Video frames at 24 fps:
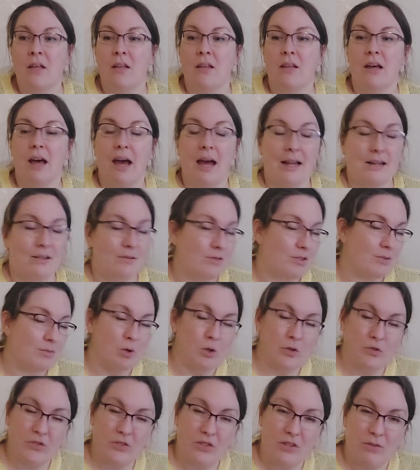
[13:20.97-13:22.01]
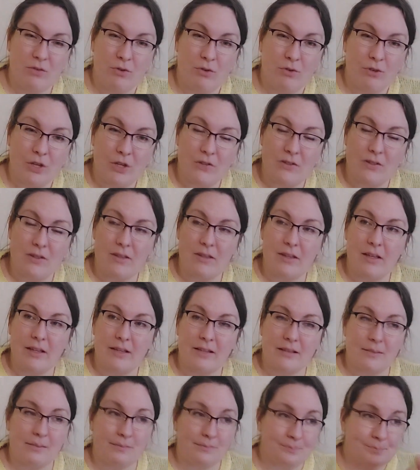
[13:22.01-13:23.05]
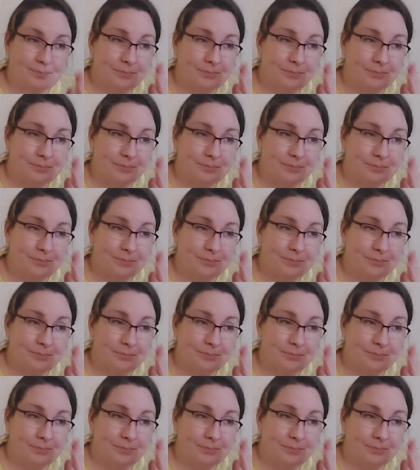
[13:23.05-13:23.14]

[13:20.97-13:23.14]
that had positive reviews and things.